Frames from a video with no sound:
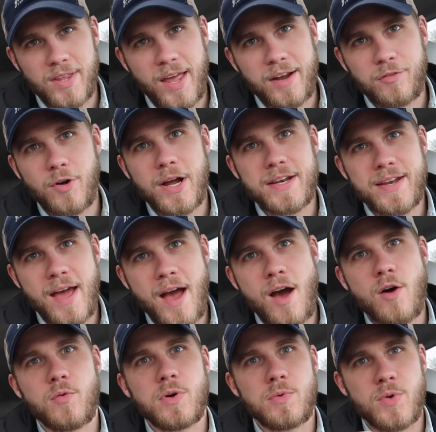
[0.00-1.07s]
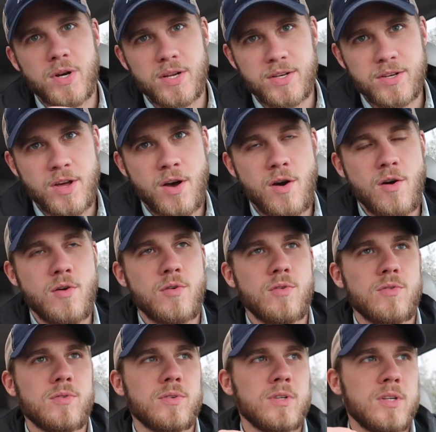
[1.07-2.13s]
or like right now we want to
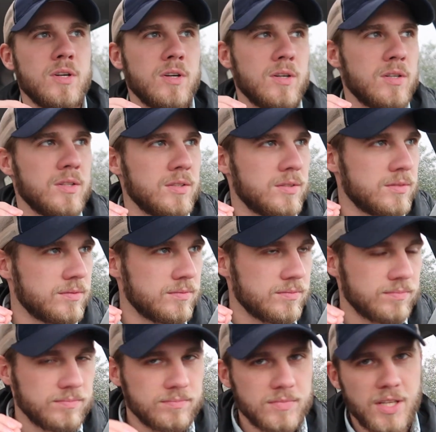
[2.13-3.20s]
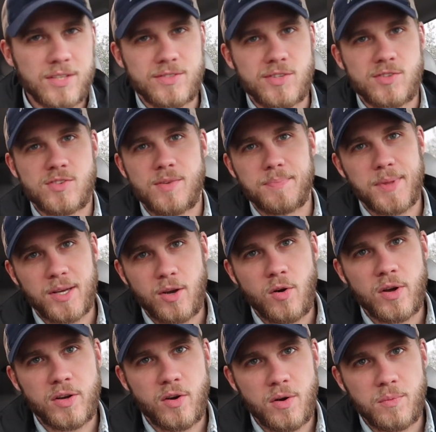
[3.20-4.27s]
know is there something
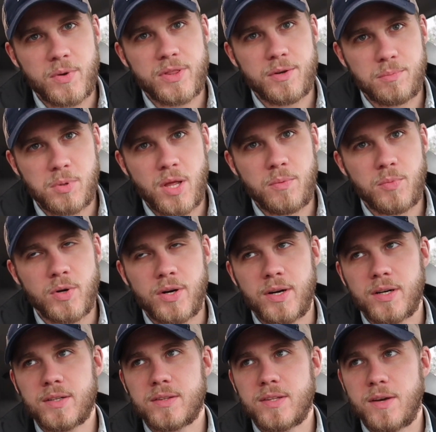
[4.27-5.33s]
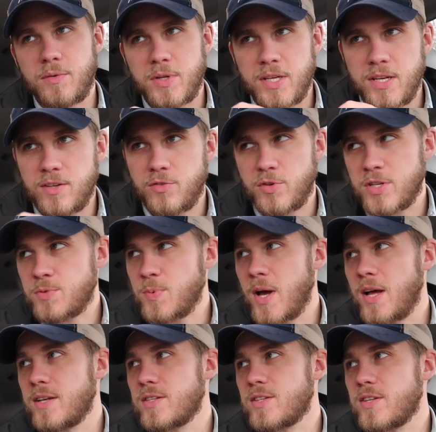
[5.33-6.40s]
going on with her blood work that we need to
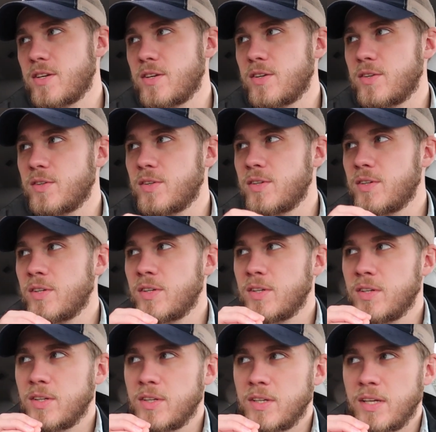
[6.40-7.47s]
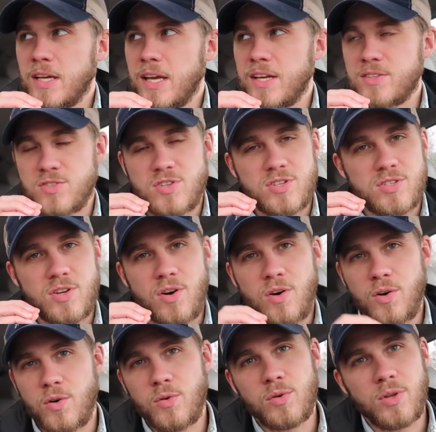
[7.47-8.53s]
respond to. It's just a
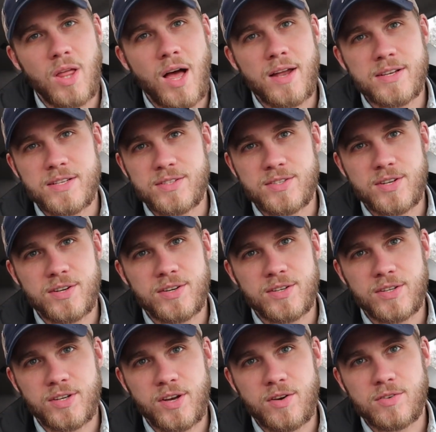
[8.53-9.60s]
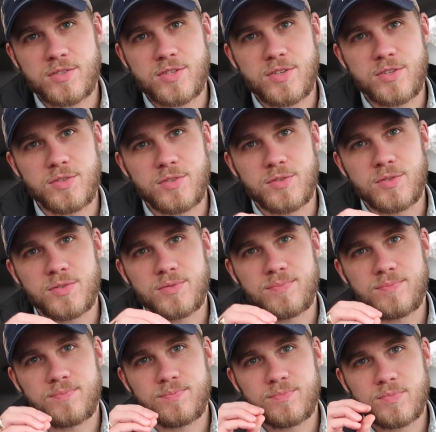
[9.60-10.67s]
whole lot easier to go to
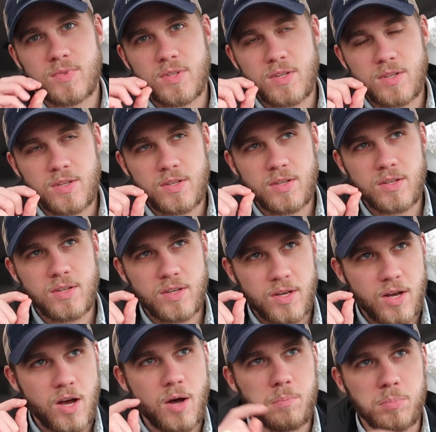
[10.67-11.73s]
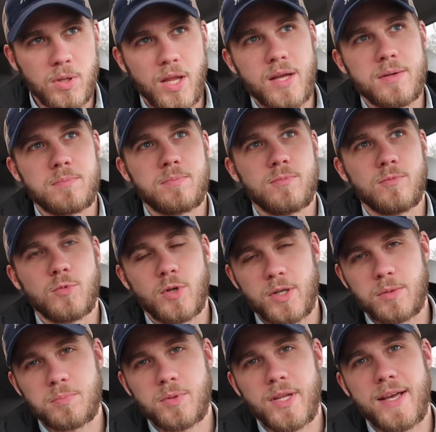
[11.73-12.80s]
a blood
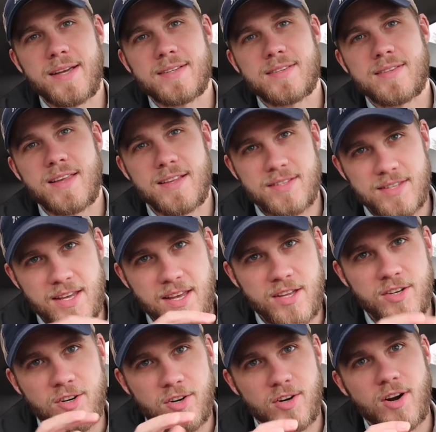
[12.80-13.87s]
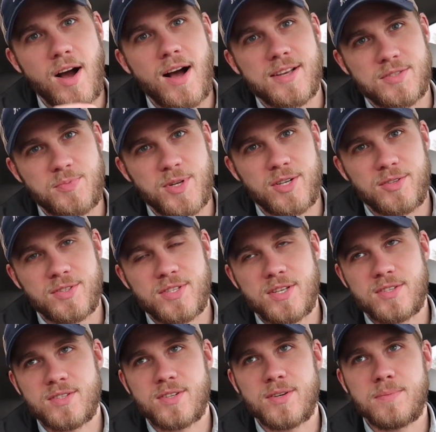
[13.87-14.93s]
work place that's in her hospital
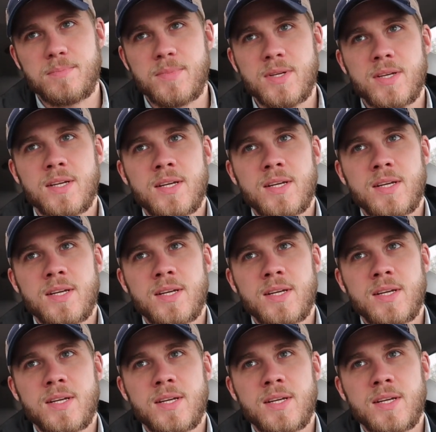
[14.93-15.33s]
system